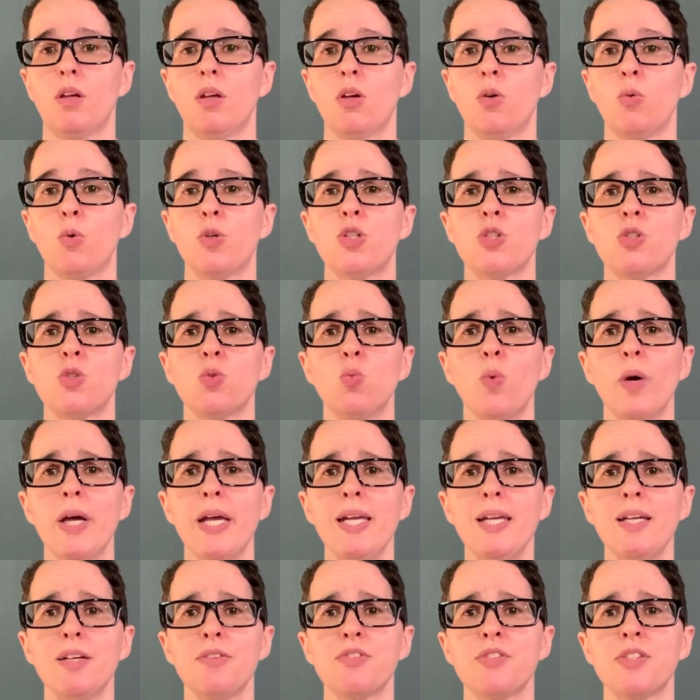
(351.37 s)
which is a
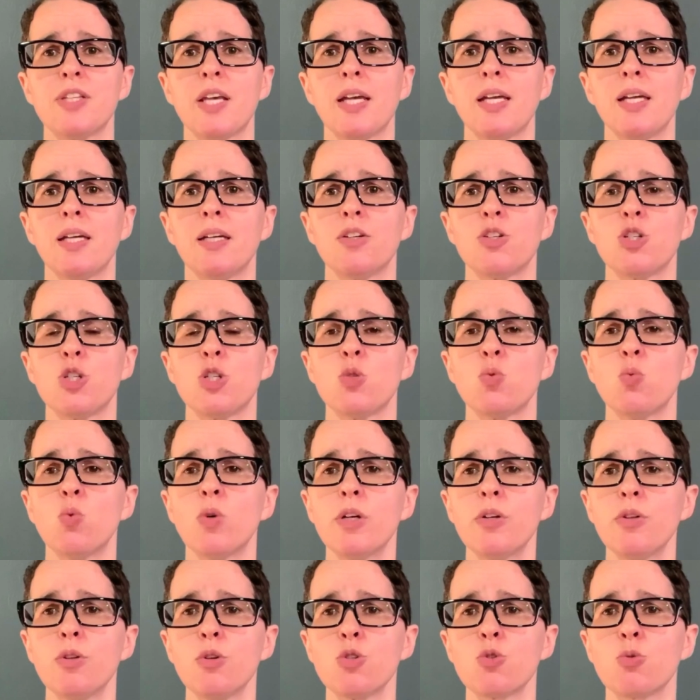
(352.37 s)
way of saying she's one
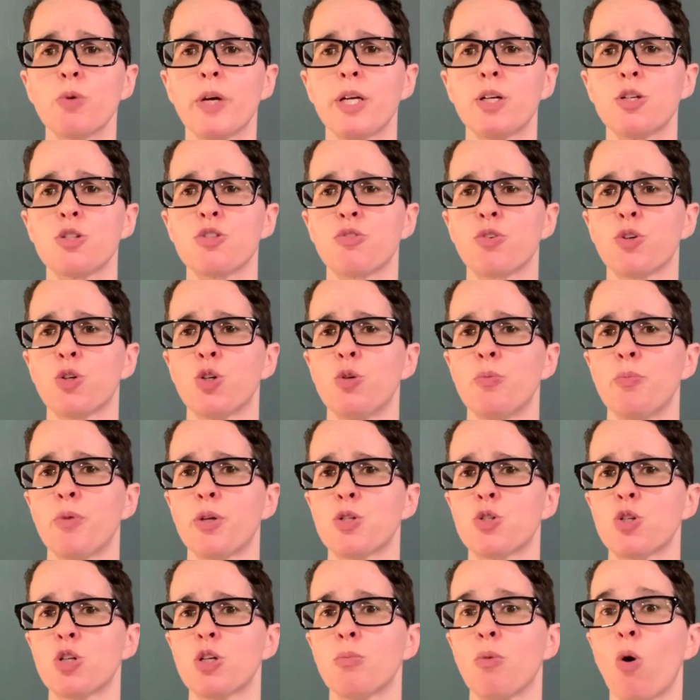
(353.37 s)
of those writers for whom the
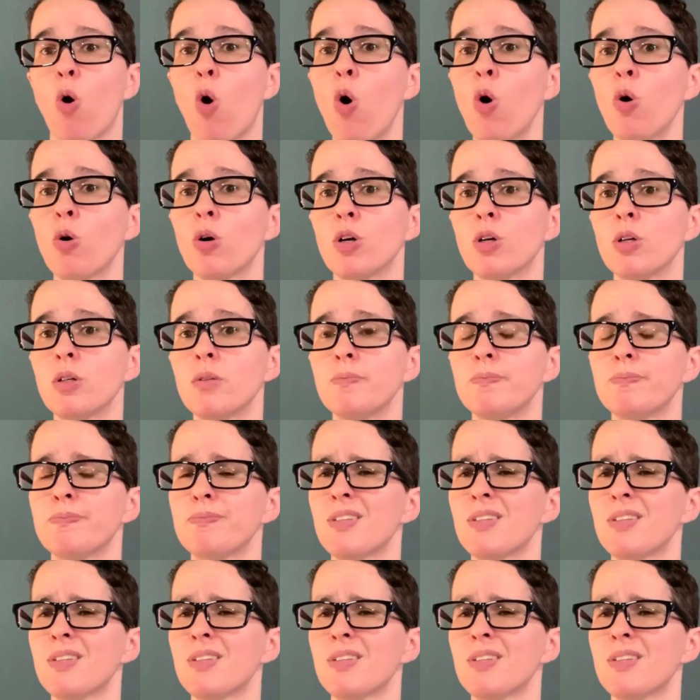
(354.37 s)
term horror